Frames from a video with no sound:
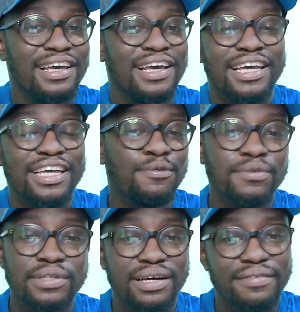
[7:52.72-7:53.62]
he
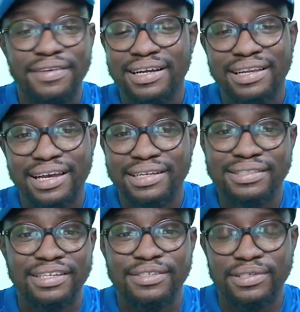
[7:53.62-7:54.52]
would have had like
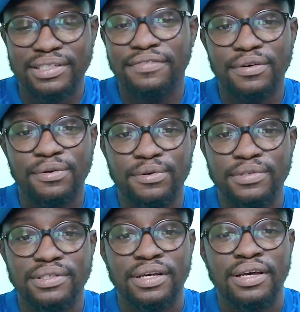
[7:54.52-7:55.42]
6 or 7
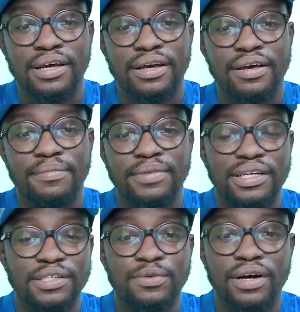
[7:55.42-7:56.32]
goals in
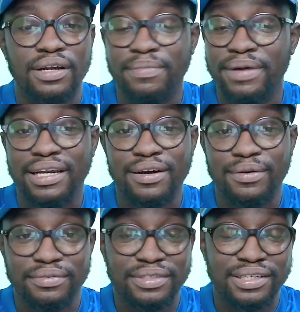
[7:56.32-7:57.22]
the squad by
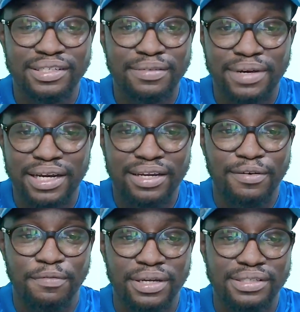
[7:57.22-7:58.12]
now, in the team by
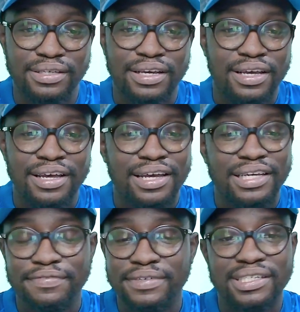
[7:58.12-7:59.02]
now. But
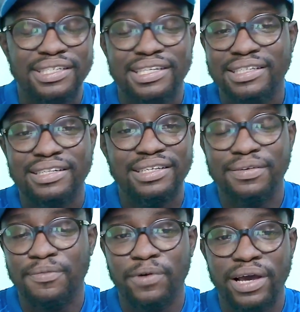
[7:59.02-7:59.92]
his finishing just needs
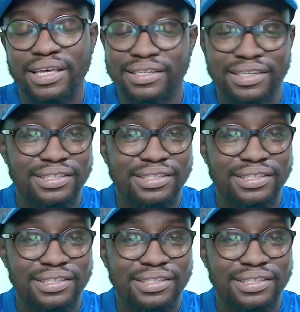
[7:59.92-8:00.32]
some work. He just